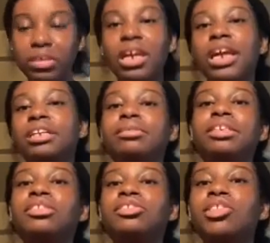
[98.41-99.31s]

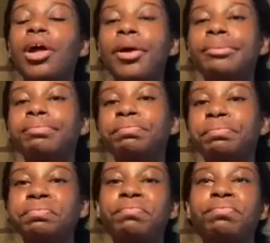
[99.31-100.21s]
Anyway, so
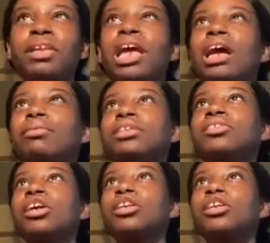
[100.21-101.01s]
I want to tell